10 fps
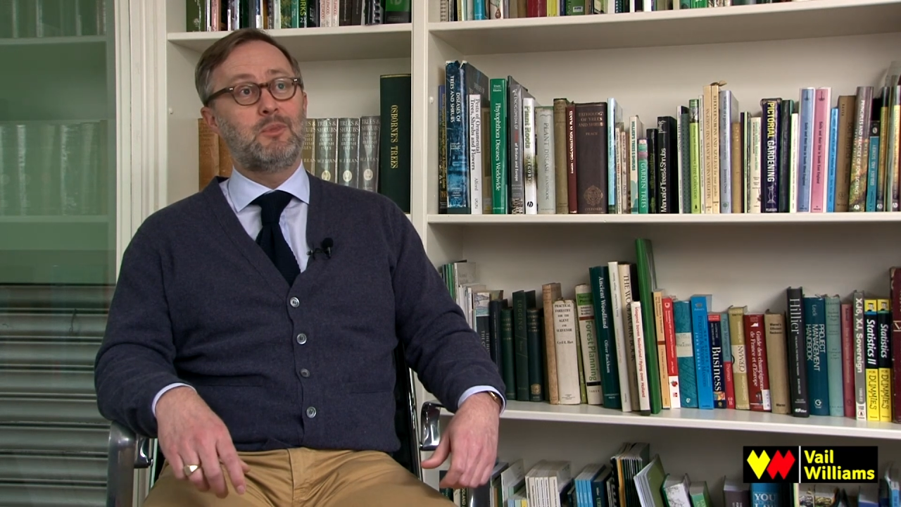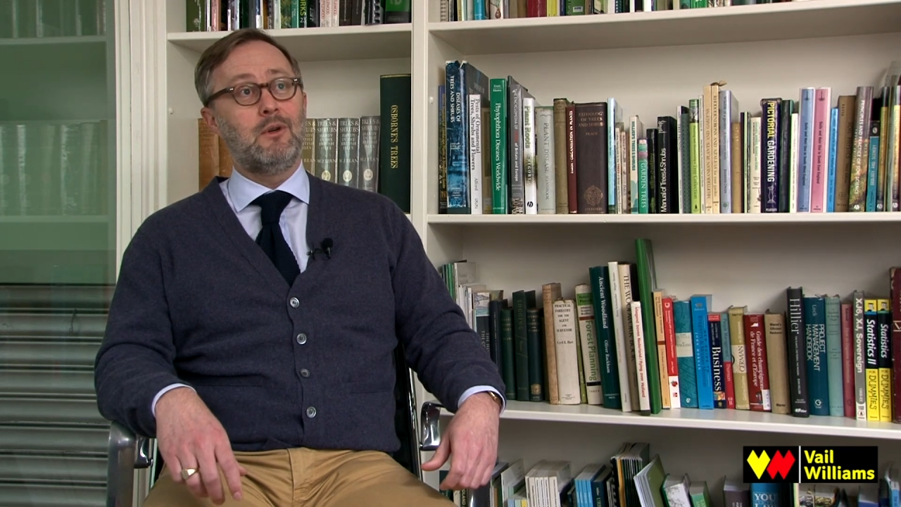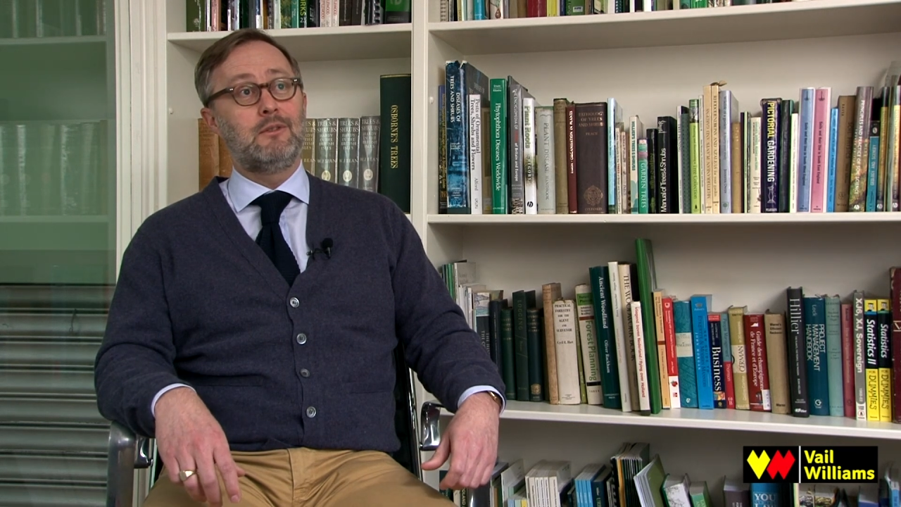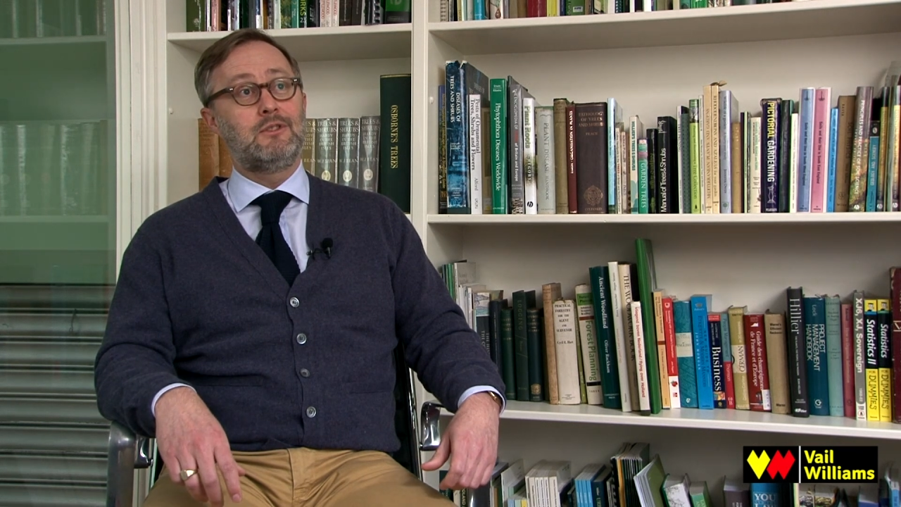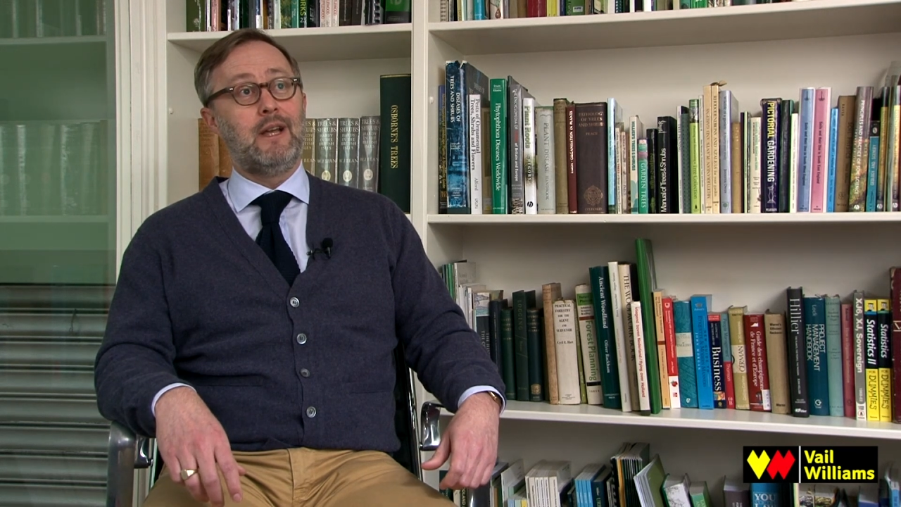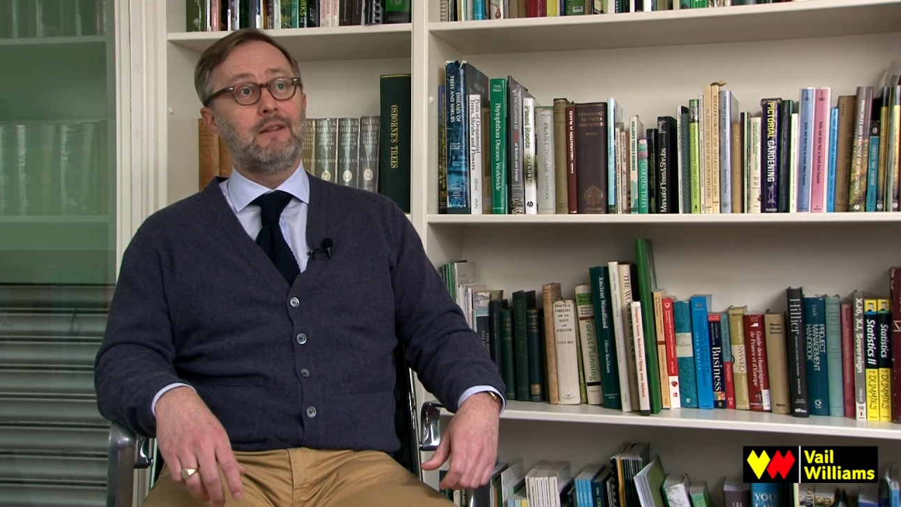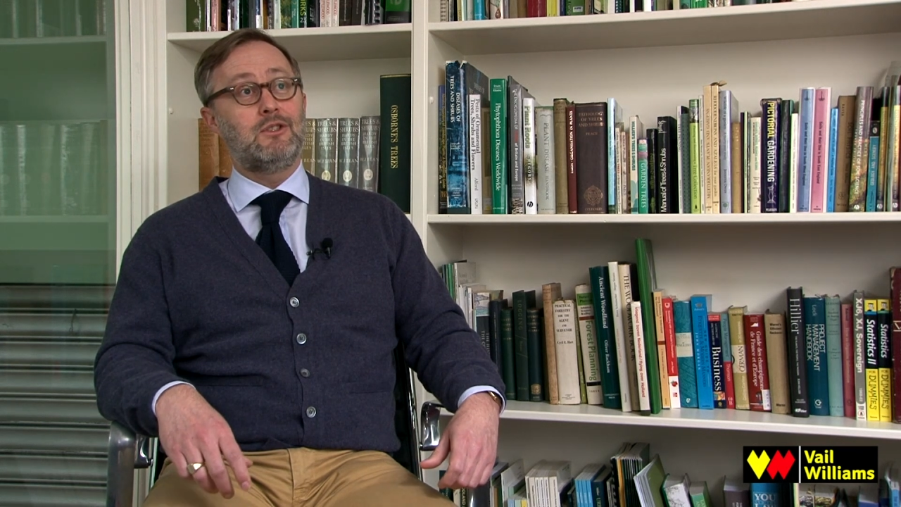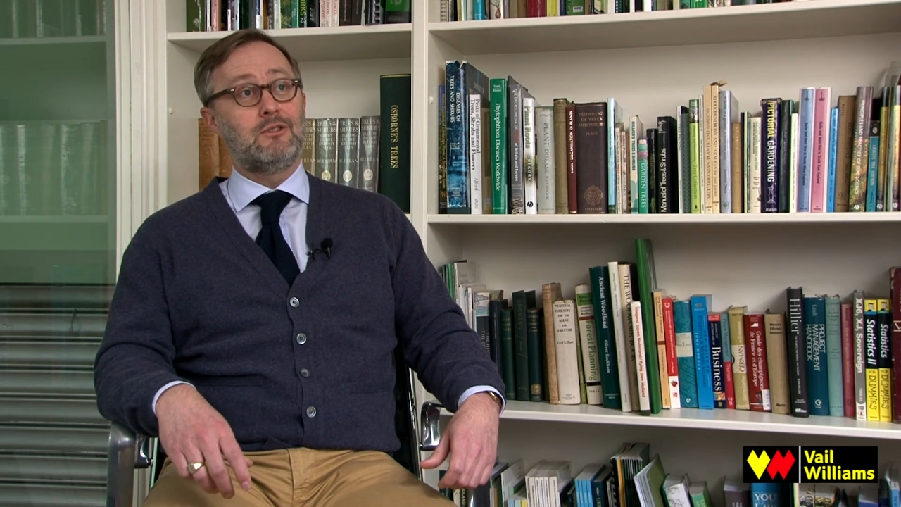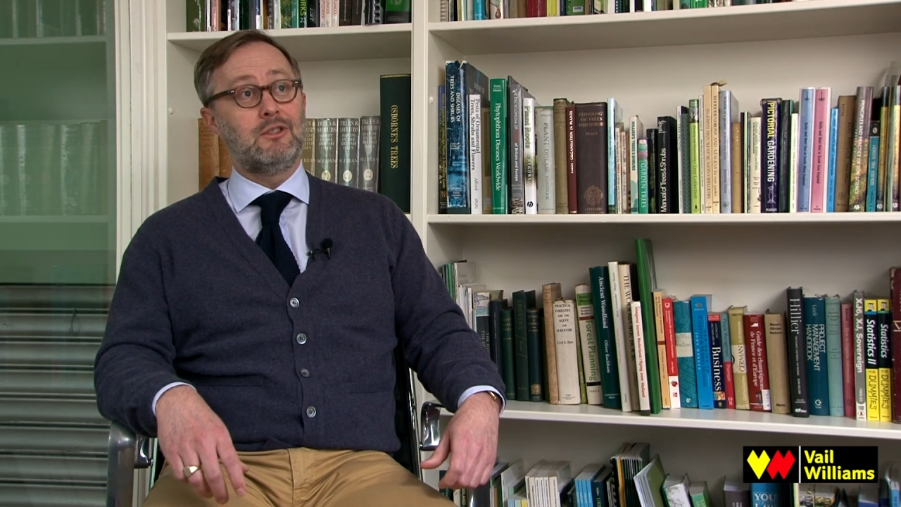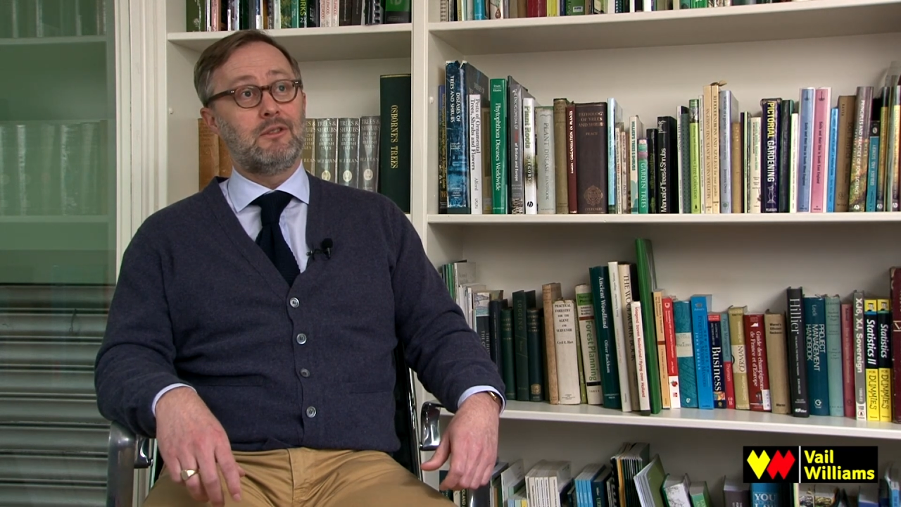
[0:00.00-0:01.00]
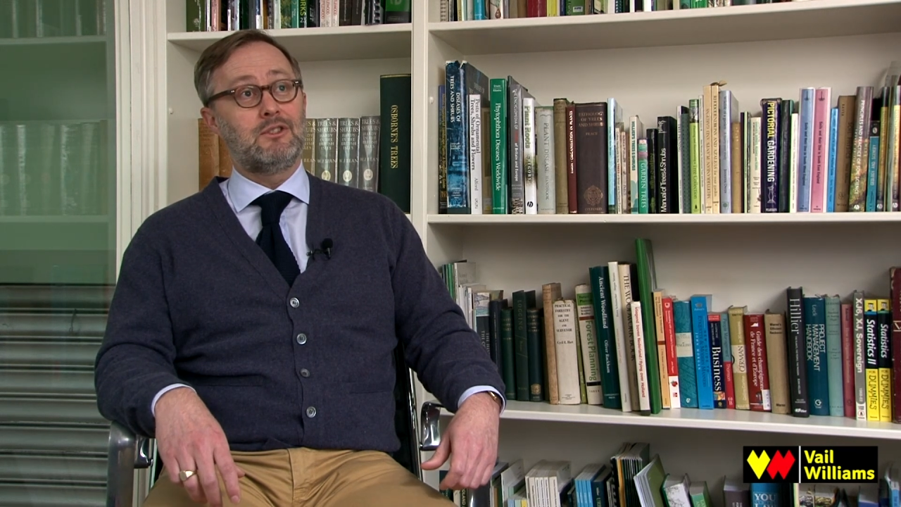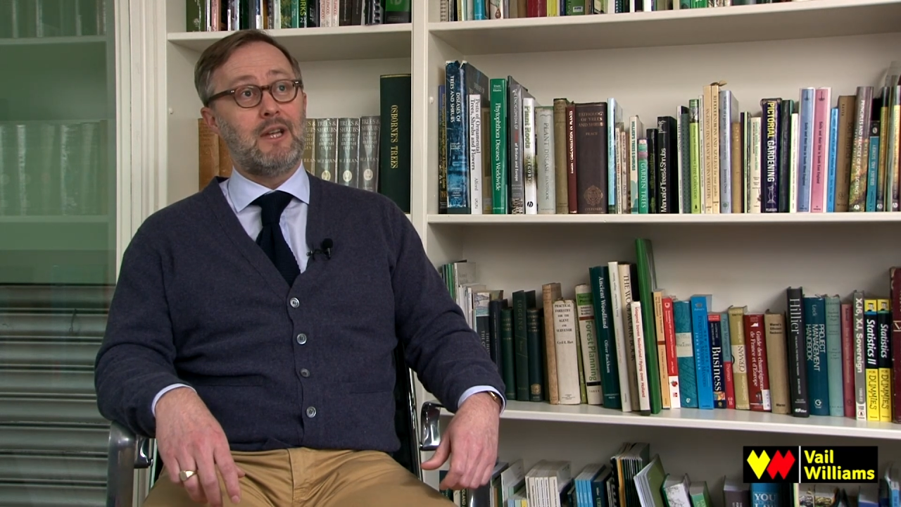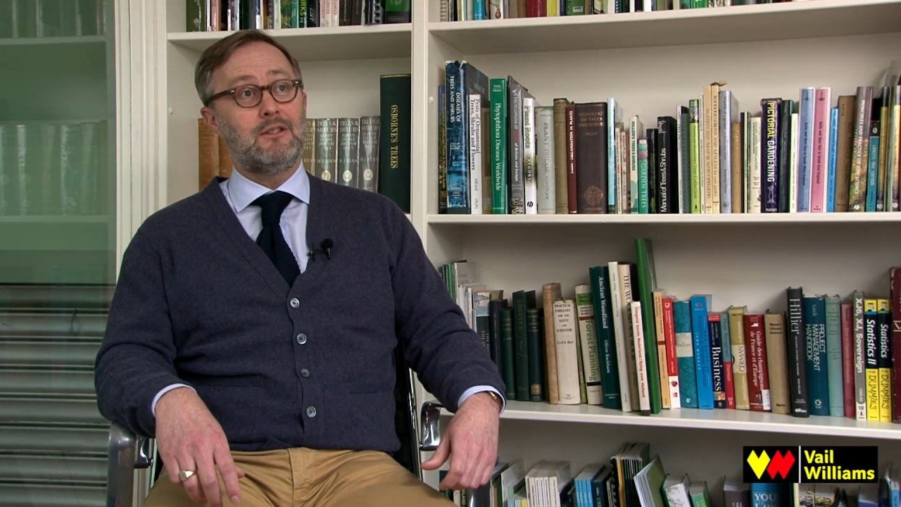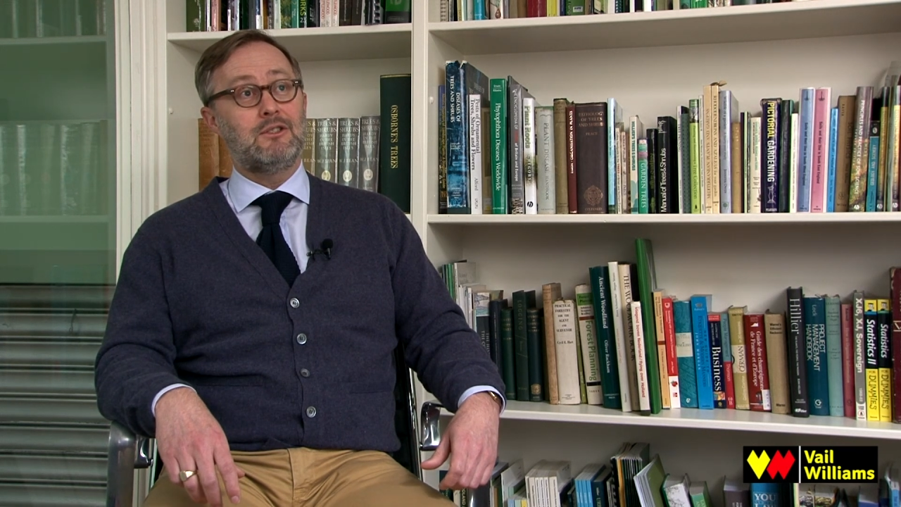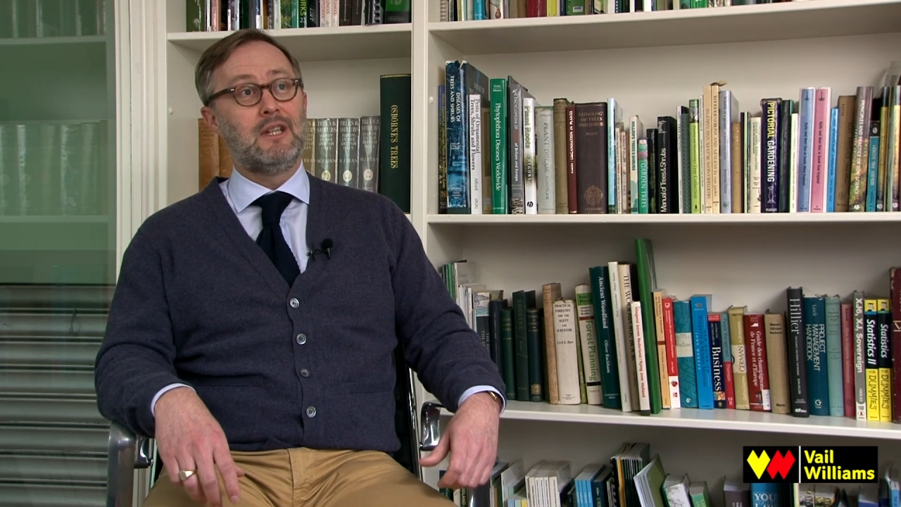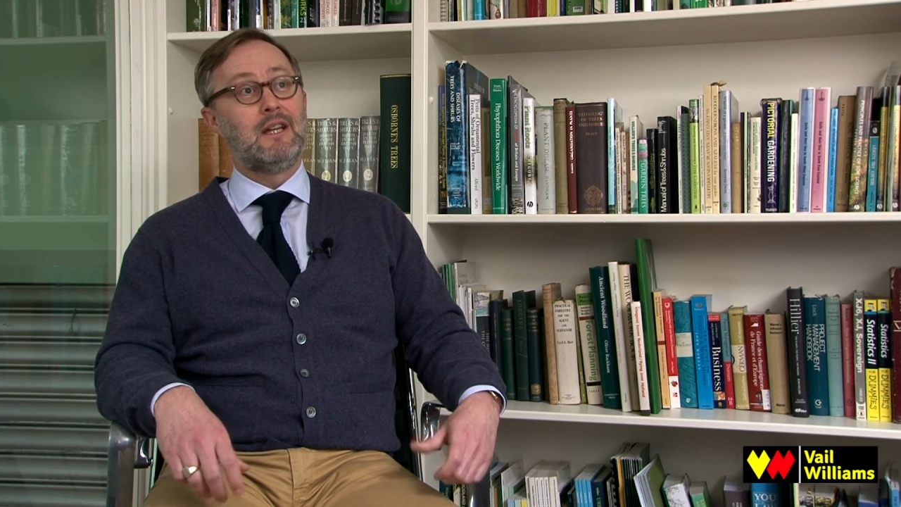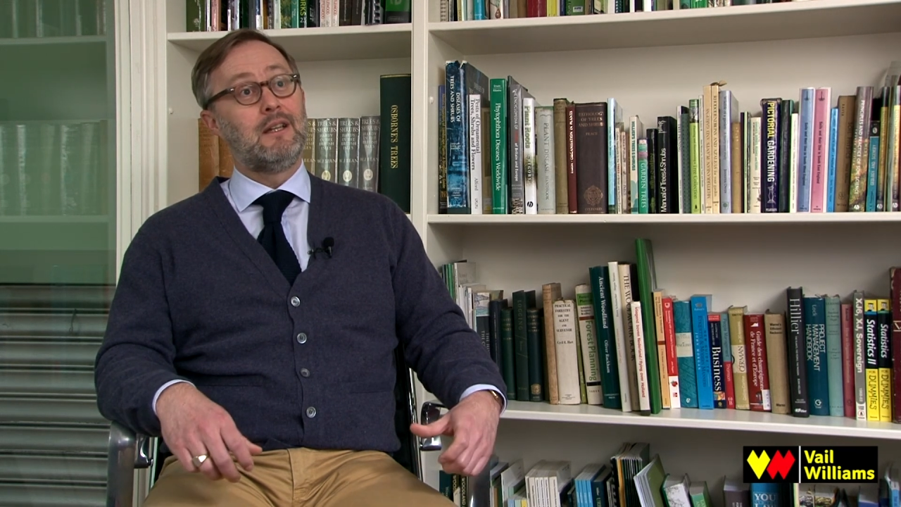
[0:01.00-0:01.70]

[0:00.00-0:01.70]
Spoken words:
project to success,